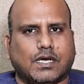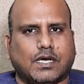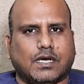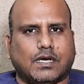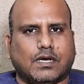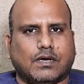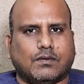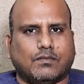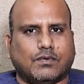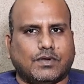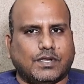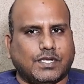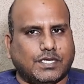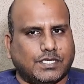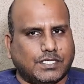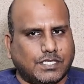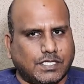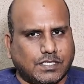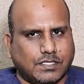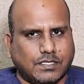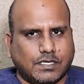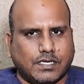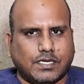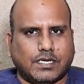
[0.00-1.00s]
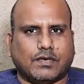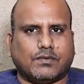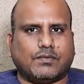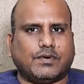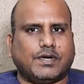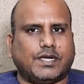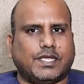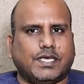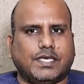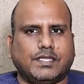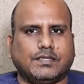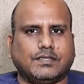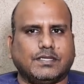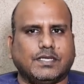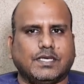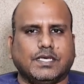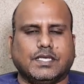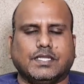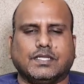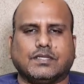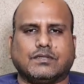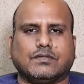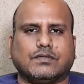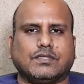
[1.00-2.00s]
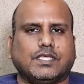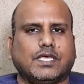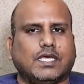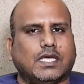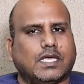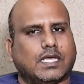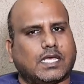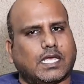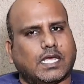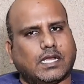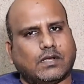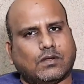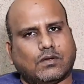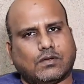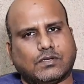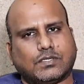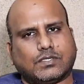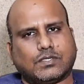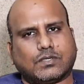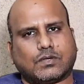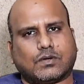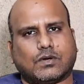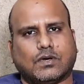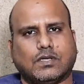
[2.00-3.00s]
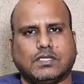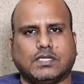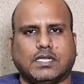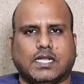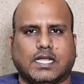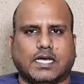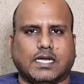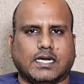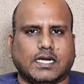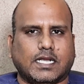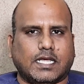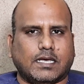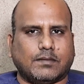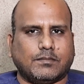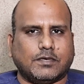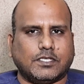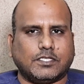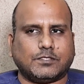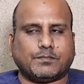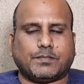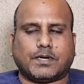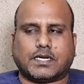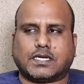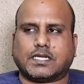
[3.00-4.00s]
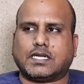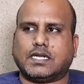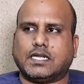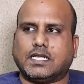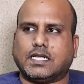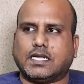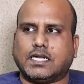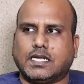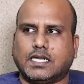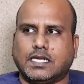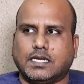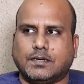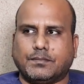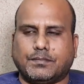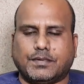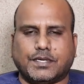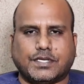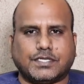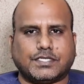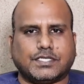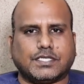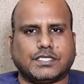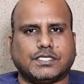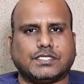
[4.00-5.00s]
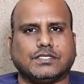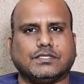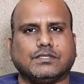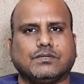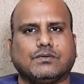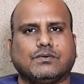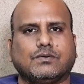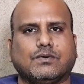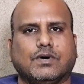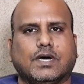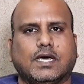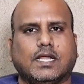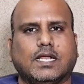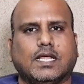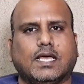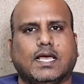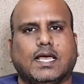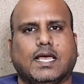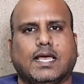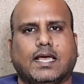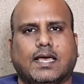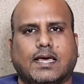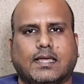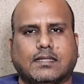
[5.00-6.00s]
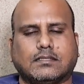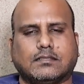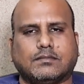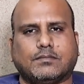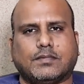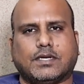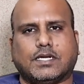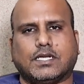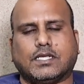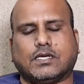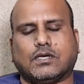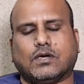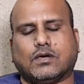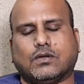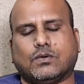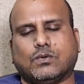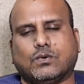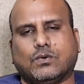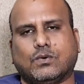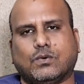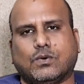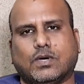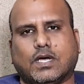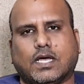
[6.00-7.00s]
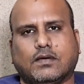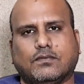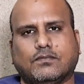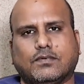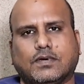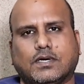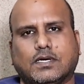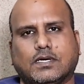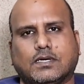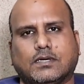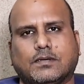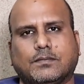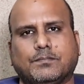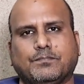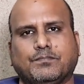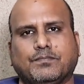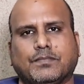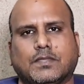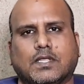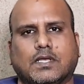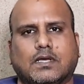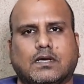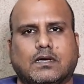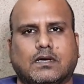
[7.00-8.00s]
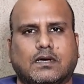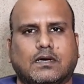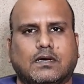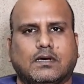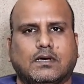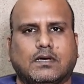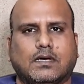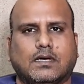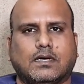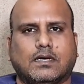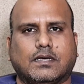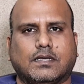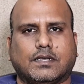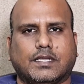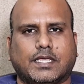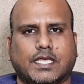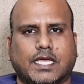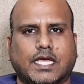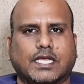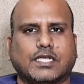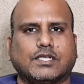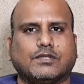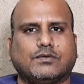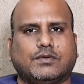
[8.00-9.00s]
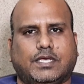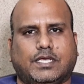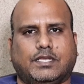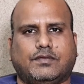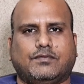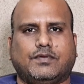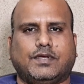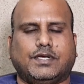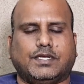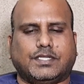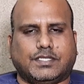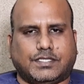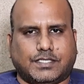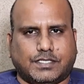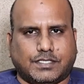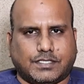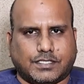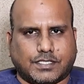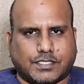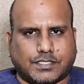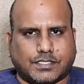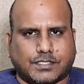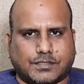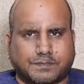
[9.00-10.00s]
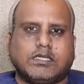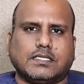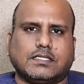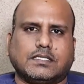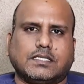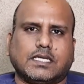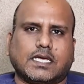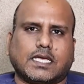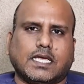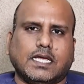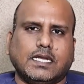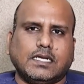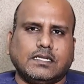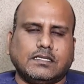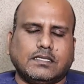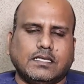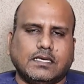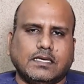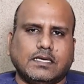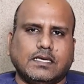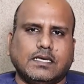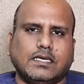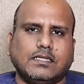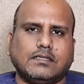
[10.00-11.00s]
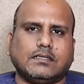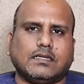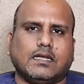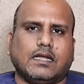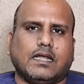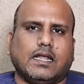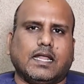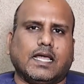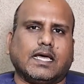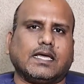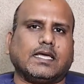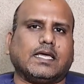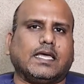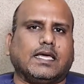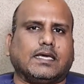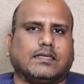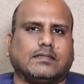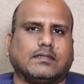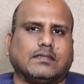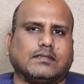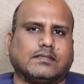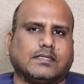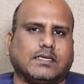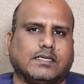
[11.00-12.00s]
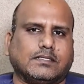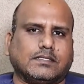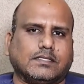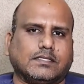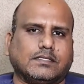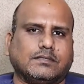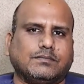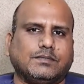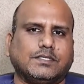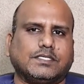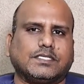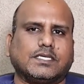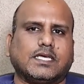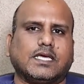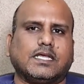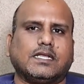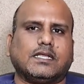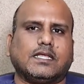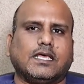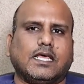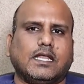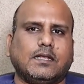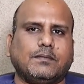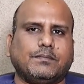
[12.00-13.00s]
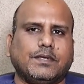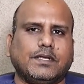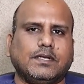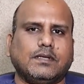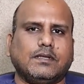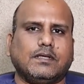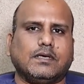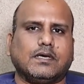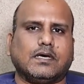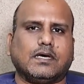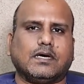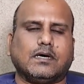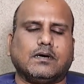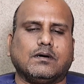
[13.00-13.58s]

voraciously nowadays. So they can also cause lung damage, particularly in patients who are asthmatic or who have reactive airway diseases. The second thing is lung exercises, which can help in